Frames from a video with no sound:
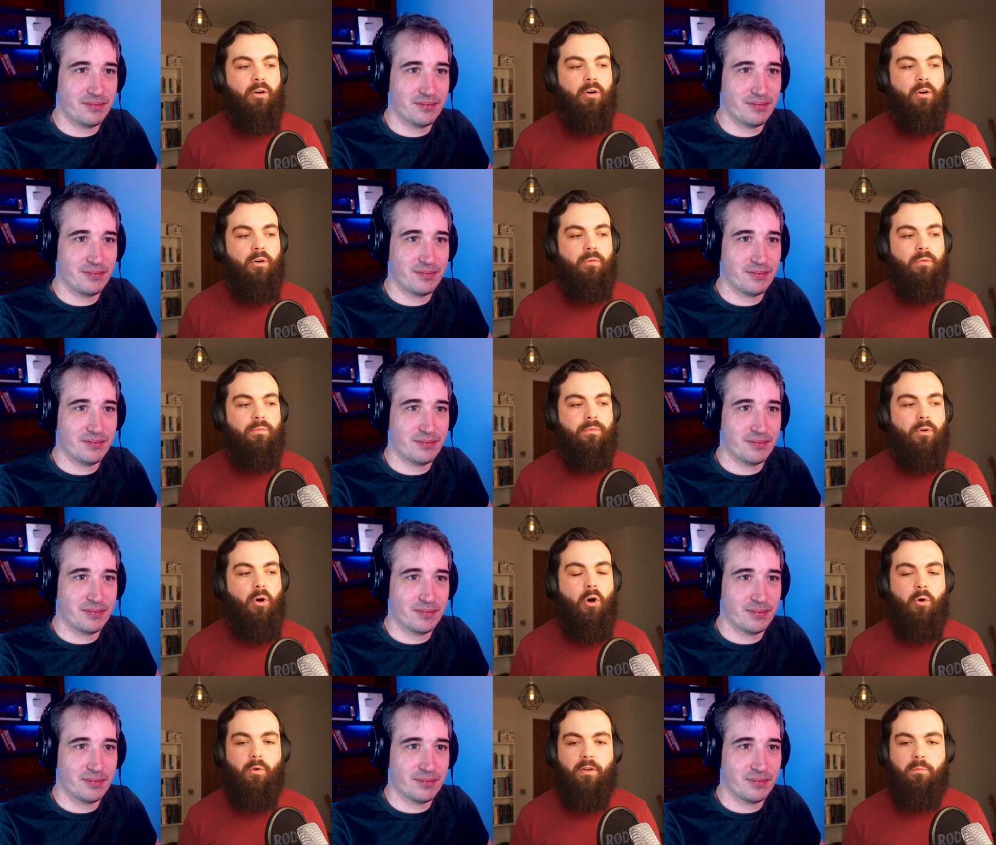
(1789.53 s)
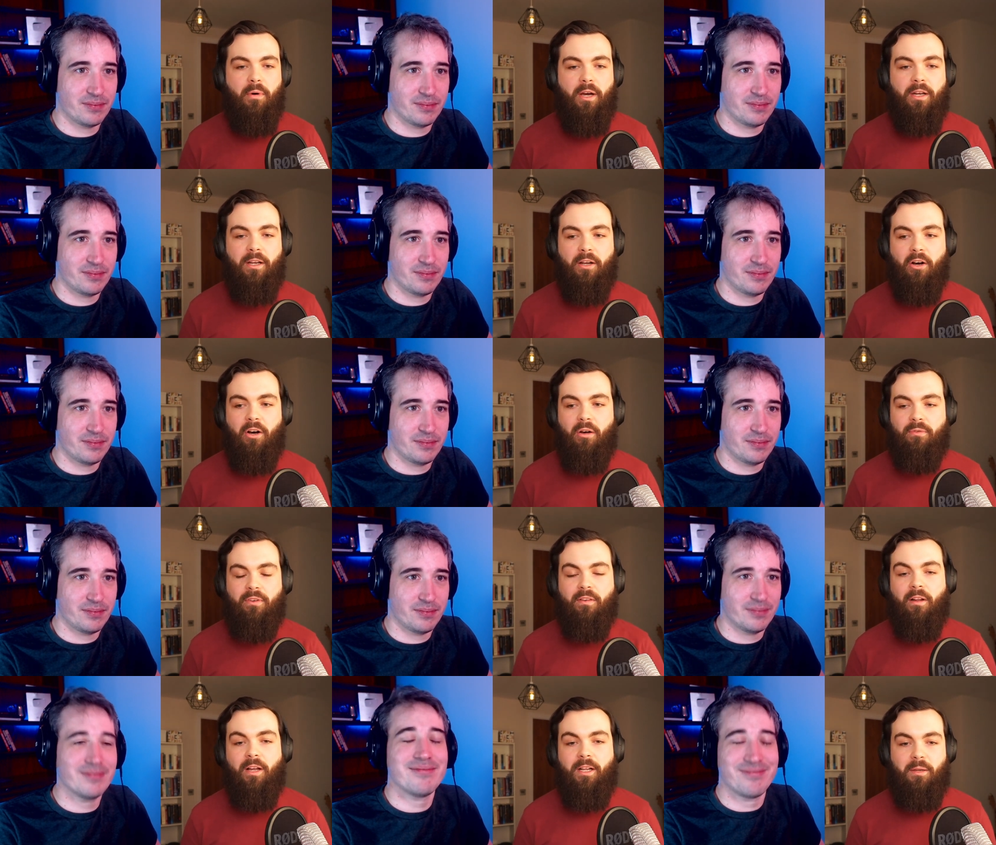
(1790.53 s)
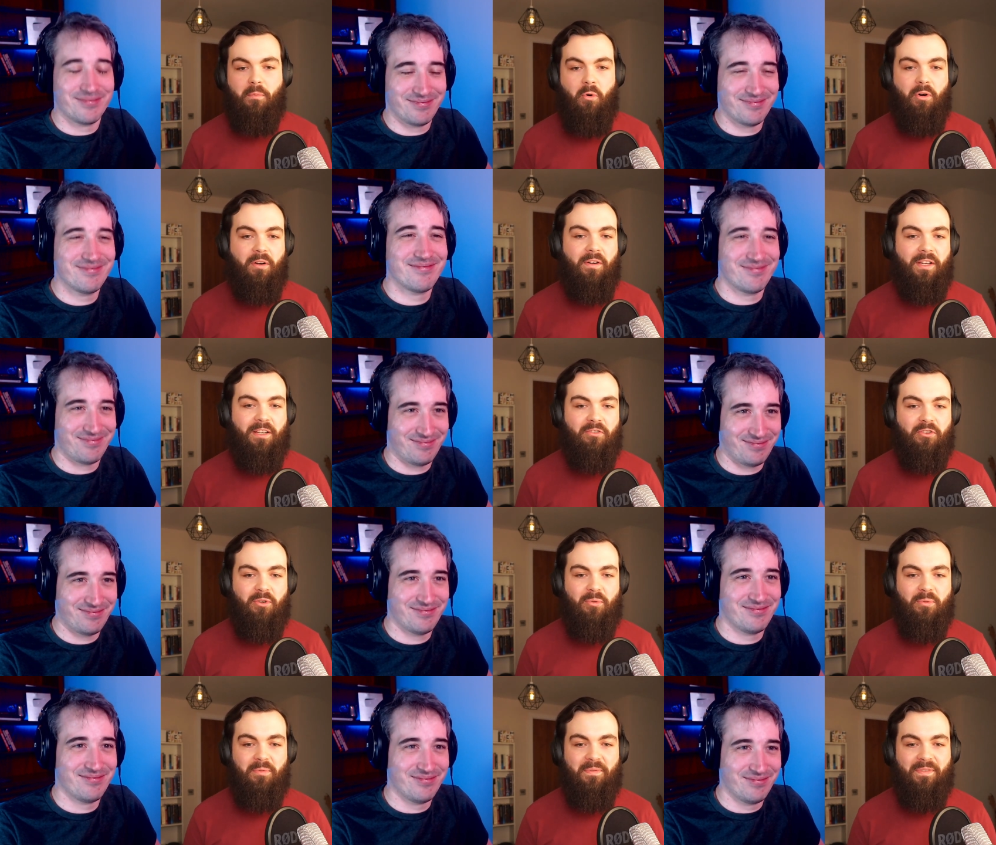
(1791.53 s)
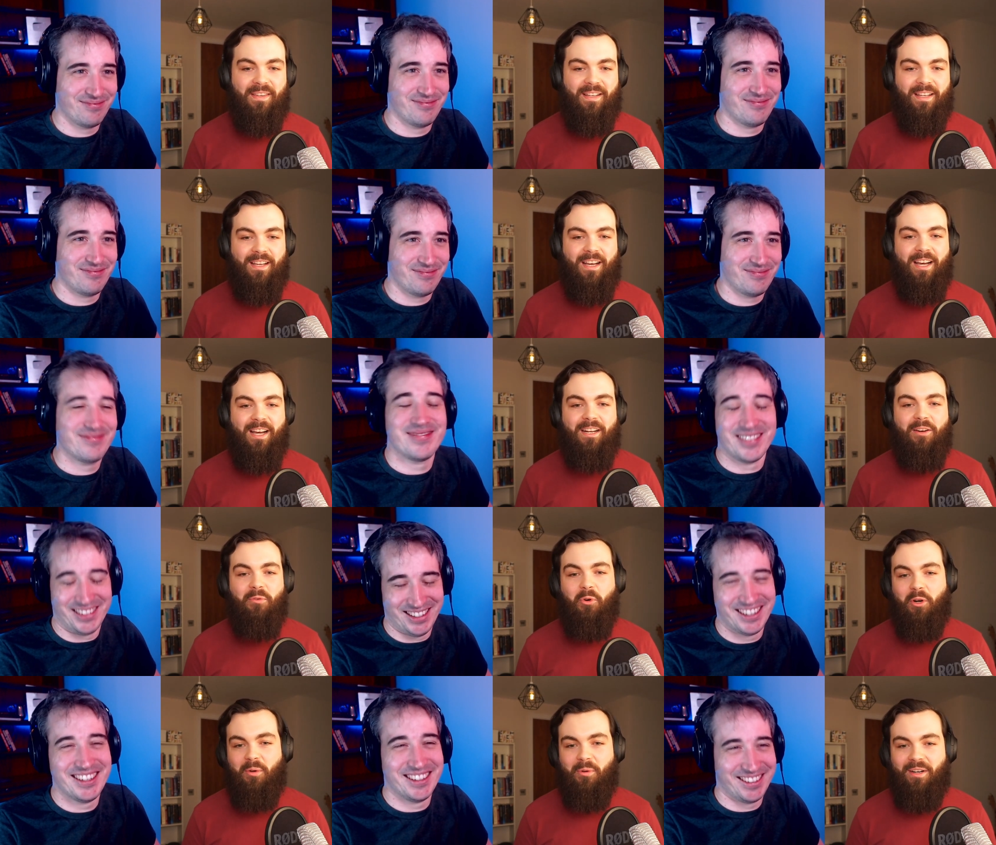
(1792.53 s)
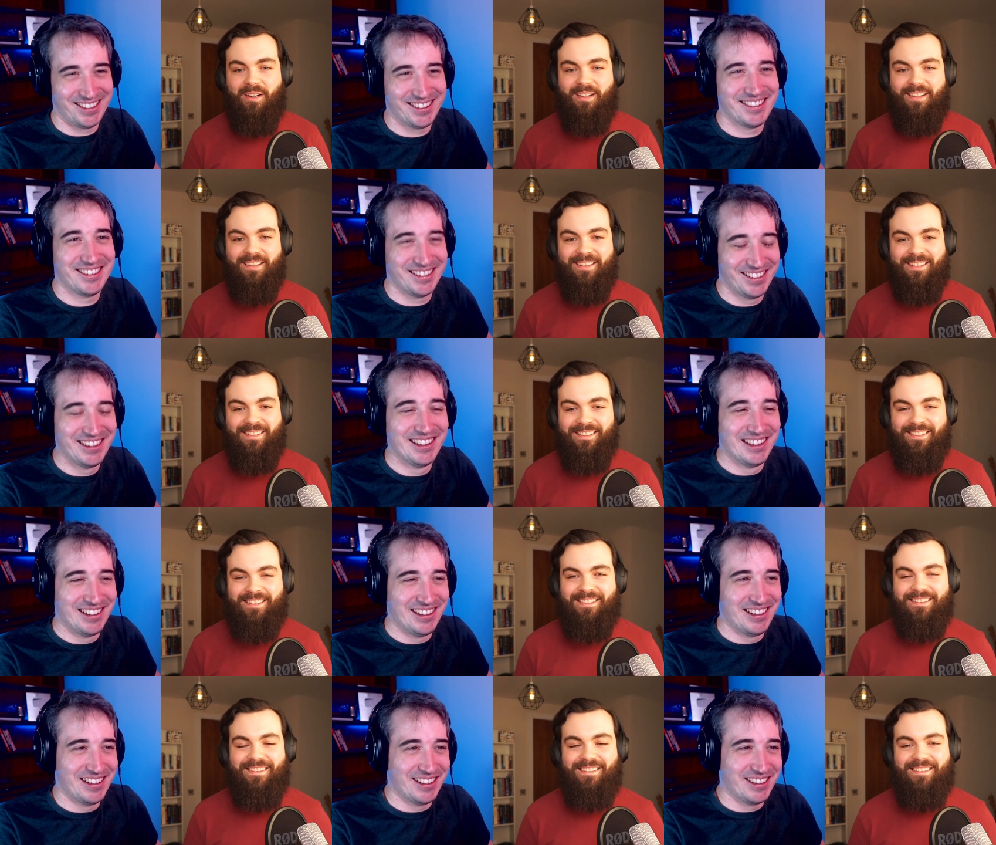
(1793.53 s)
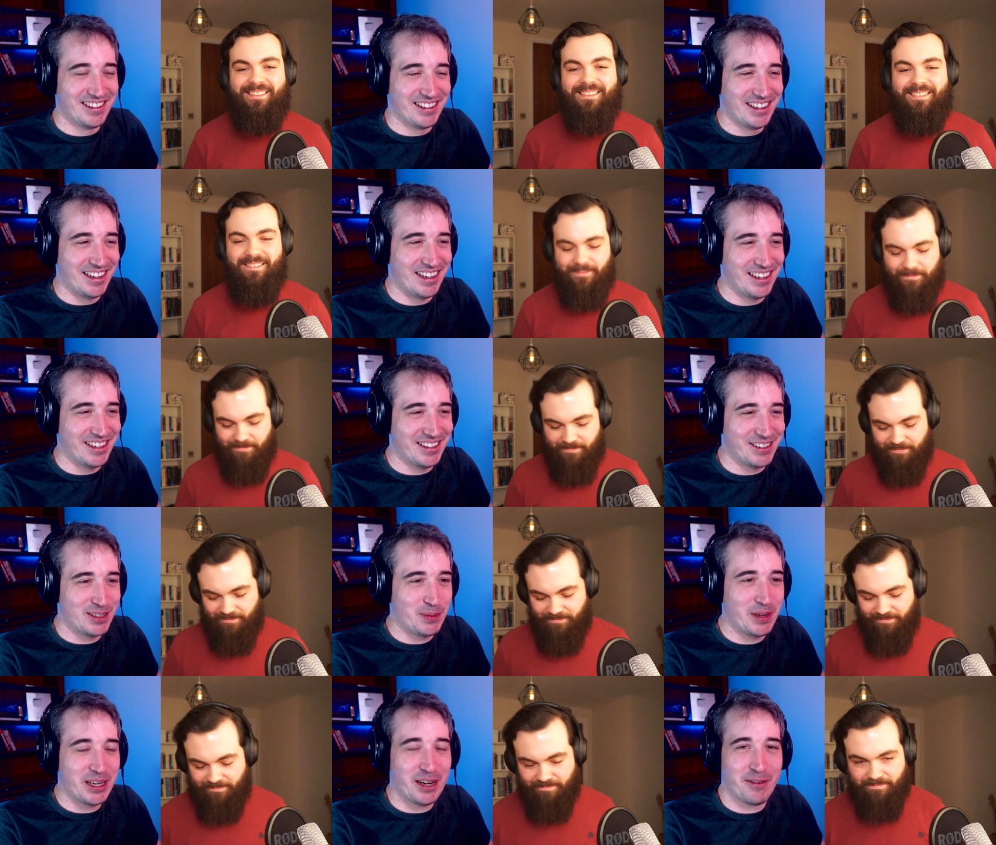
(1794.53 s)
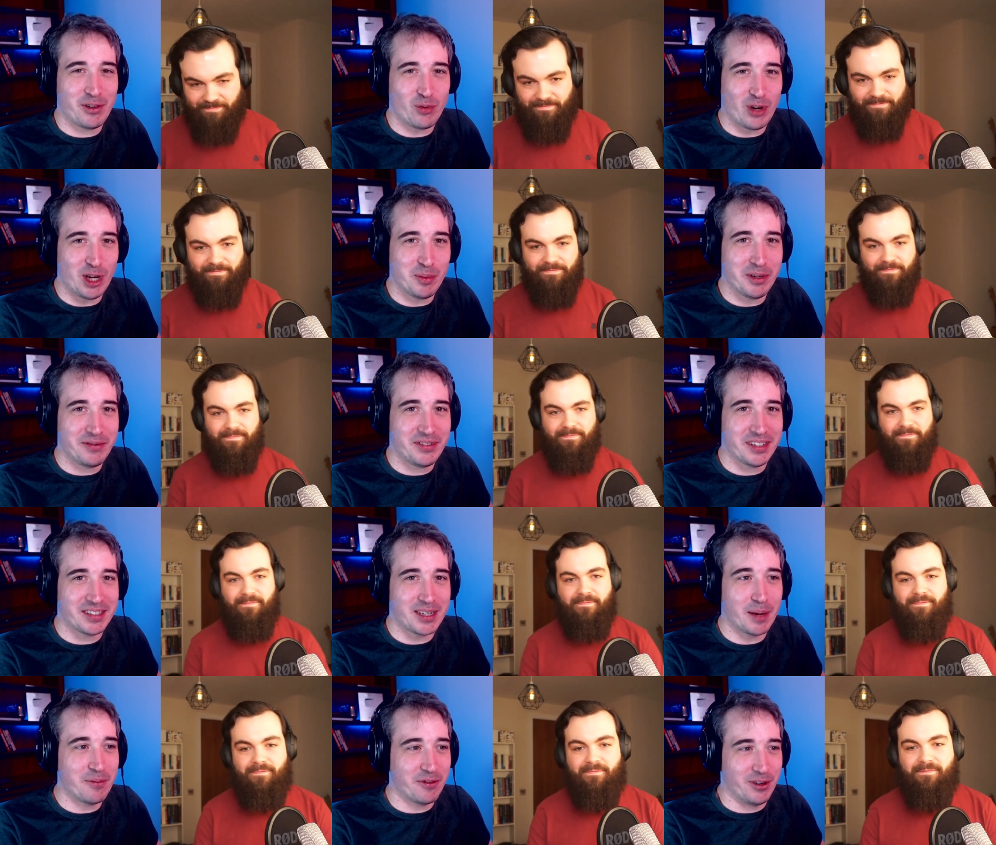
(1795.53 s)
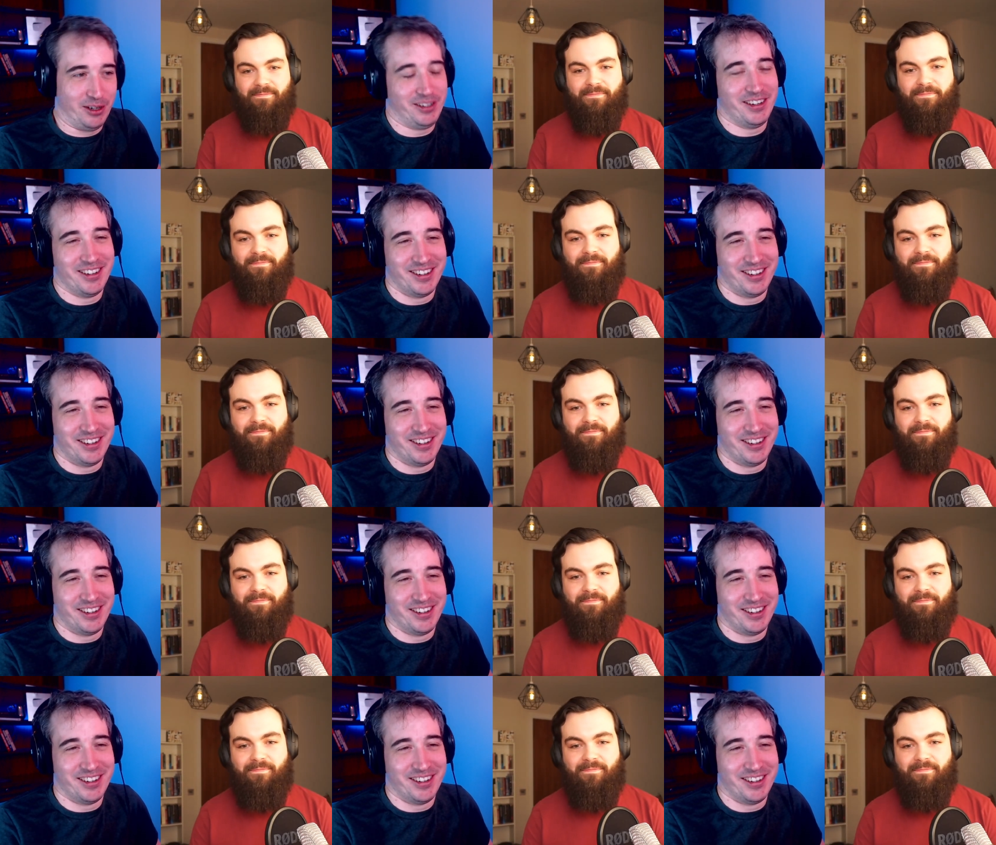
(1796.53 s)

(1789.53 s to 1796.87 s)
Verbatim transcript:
Speaker 1: of always biting off slightly more than I can chew and then running with it. Uh,
Speaker 2: speaking of the realm of discomfort,